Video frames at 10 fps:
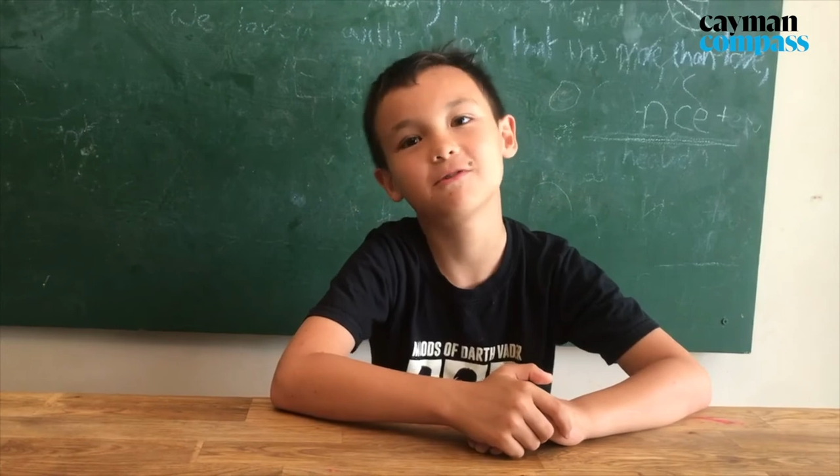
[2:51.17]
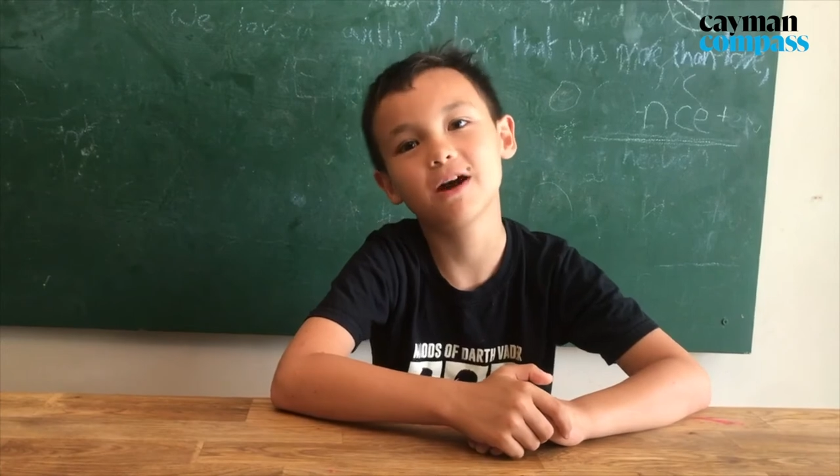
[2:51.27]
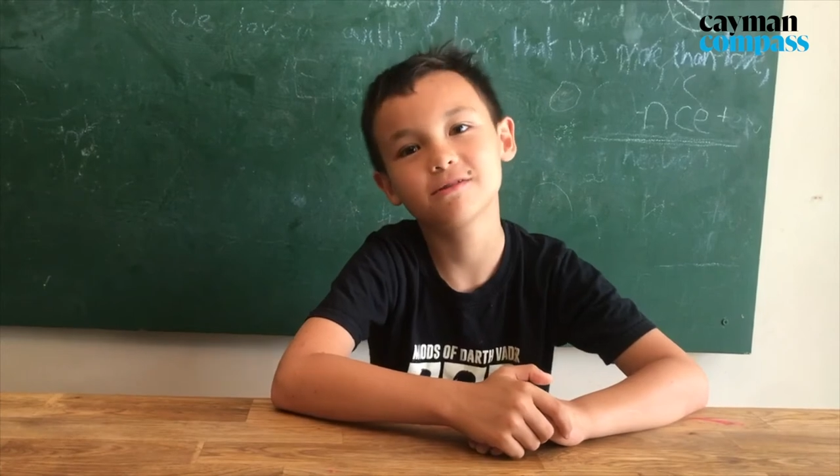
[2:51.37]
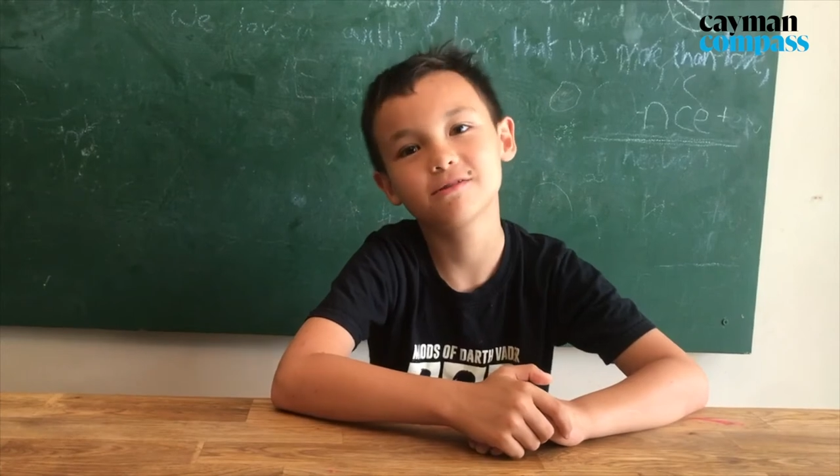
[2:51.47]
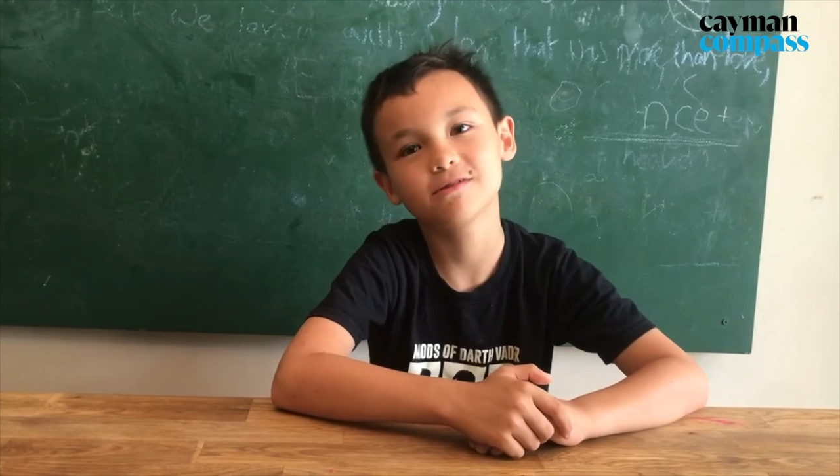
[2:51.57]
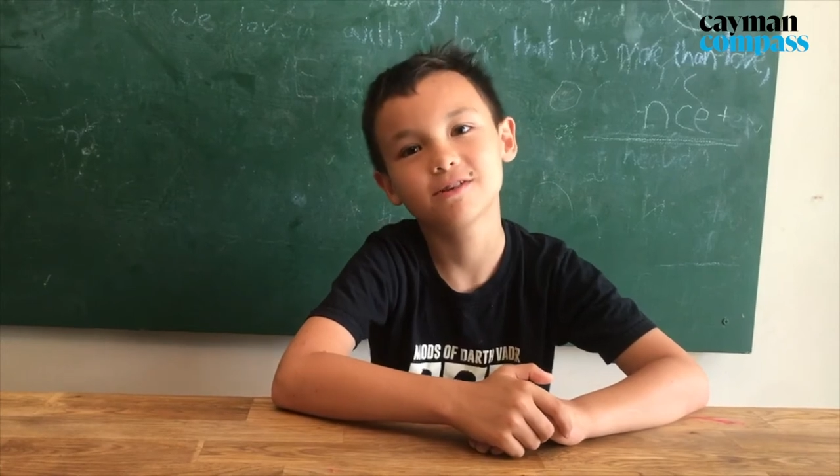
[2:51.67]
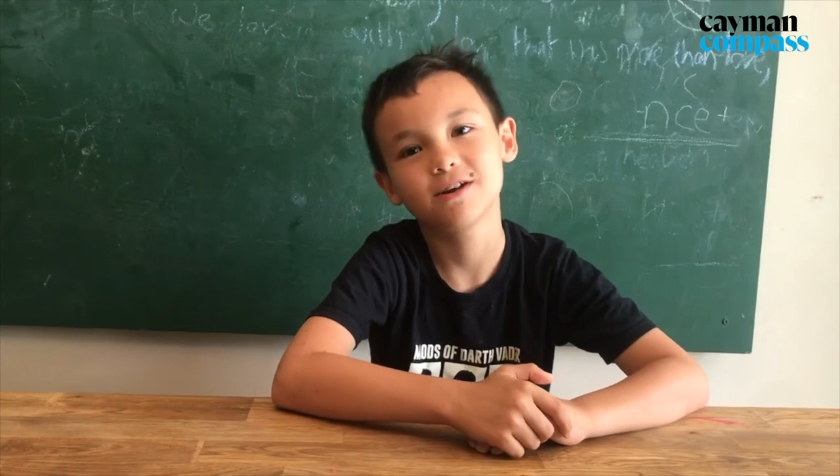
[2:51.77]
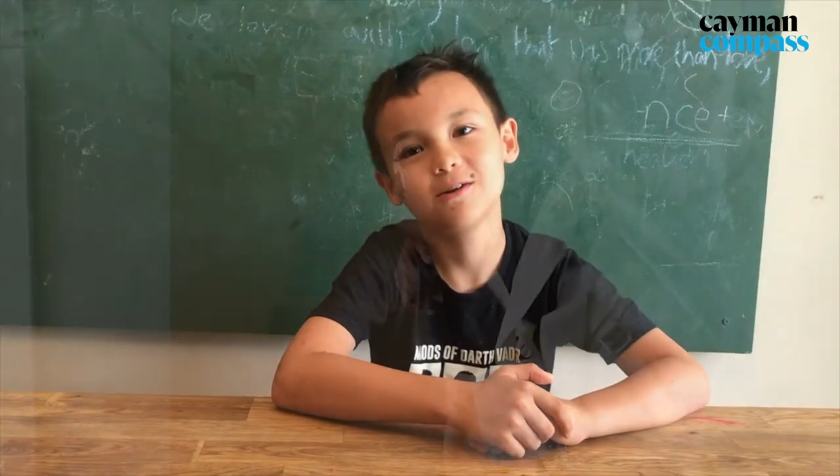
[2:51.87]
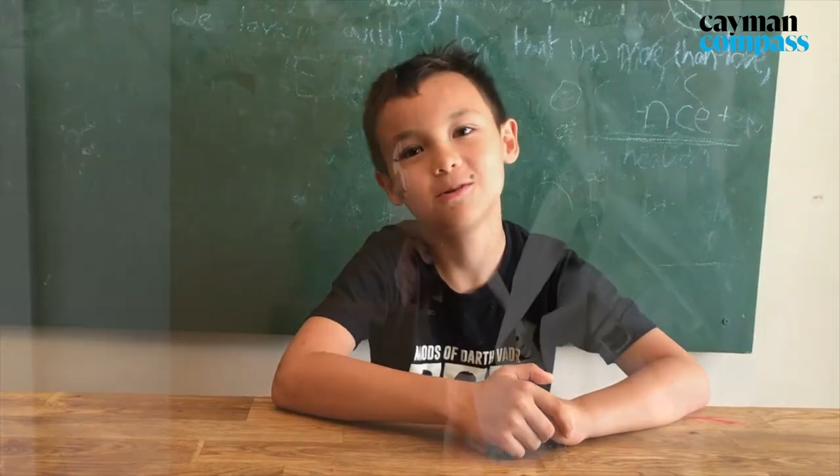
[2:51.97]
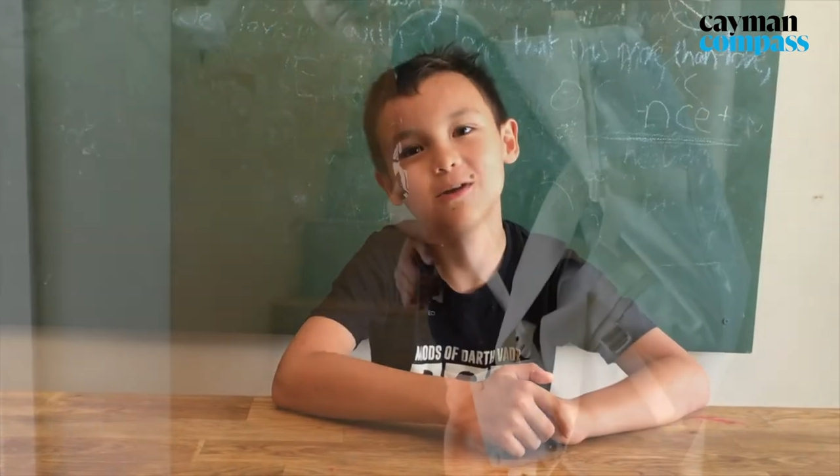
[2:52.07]
rest
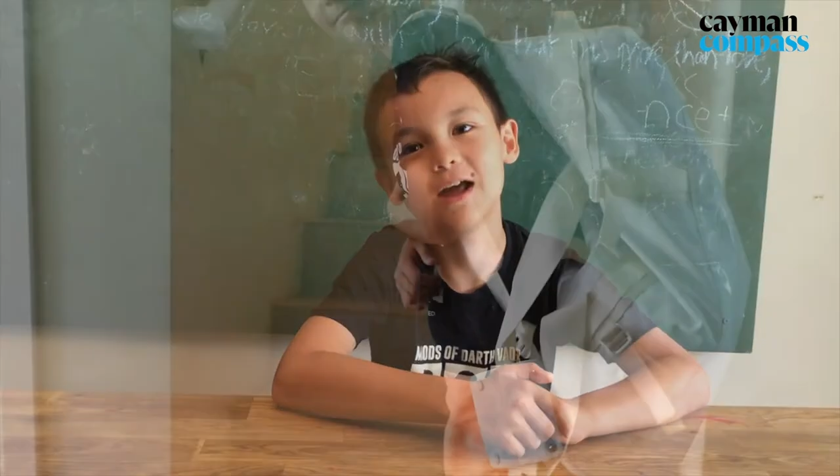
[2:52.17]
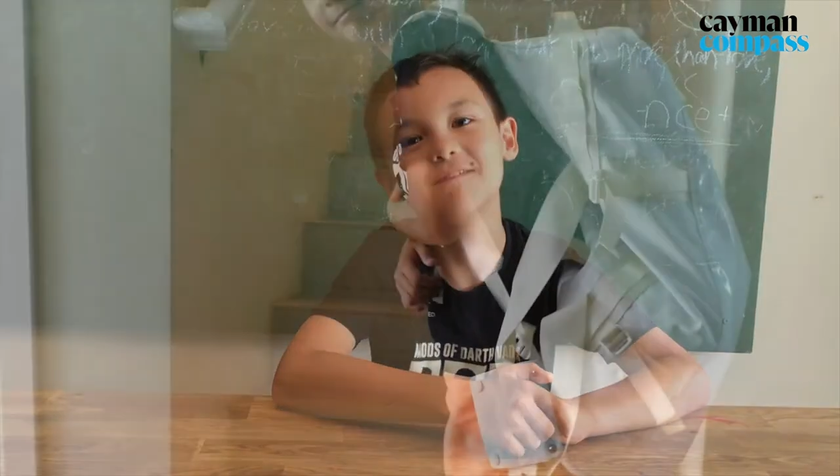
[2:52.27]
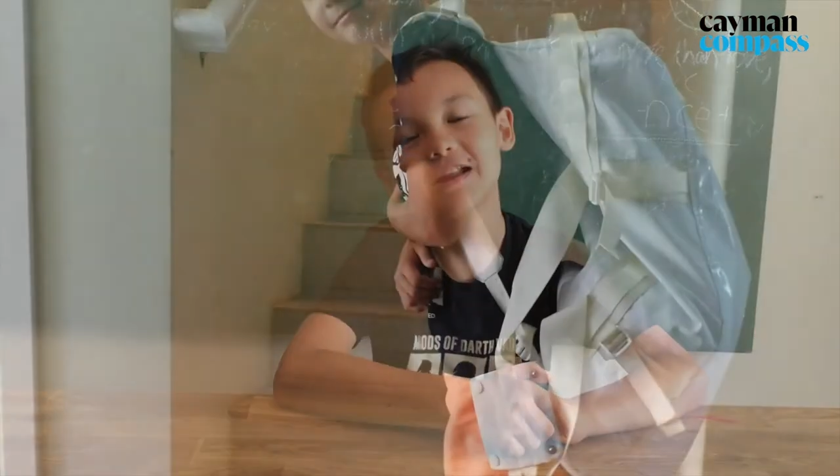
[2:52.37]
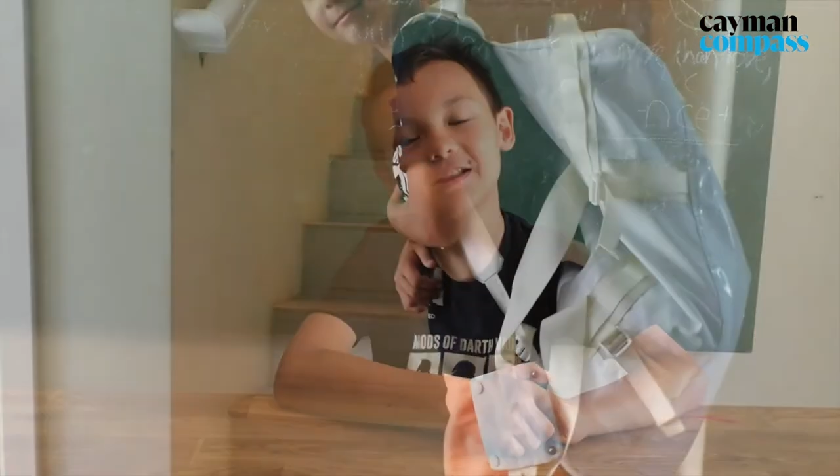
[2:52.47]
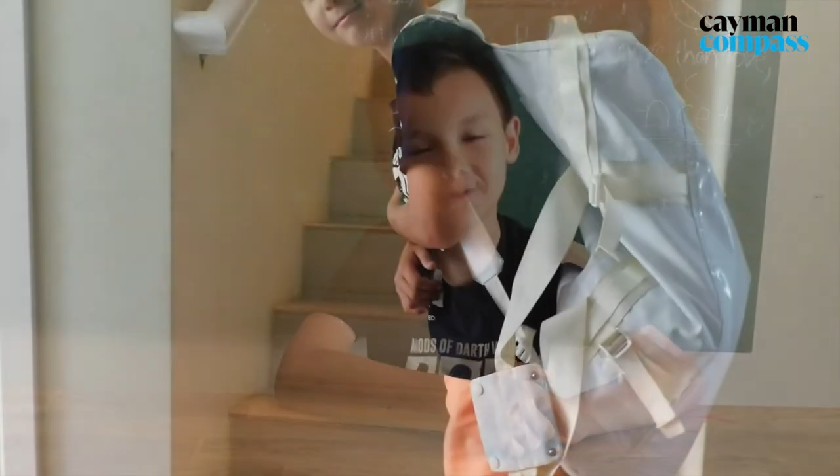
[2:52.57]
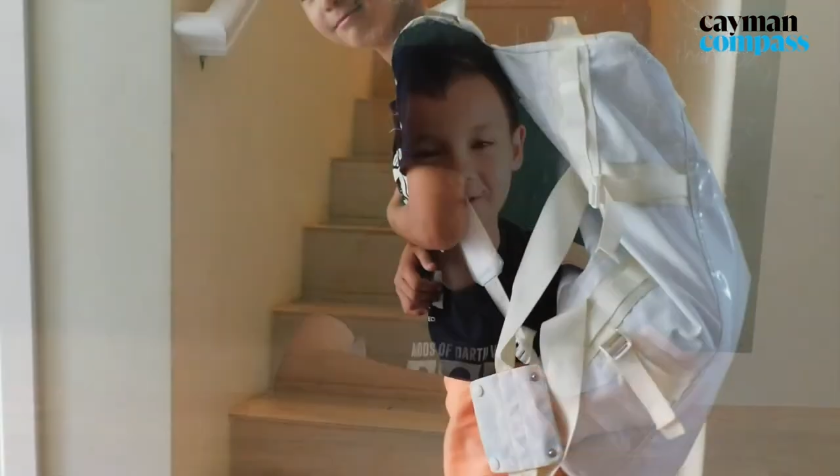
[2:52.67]
and then do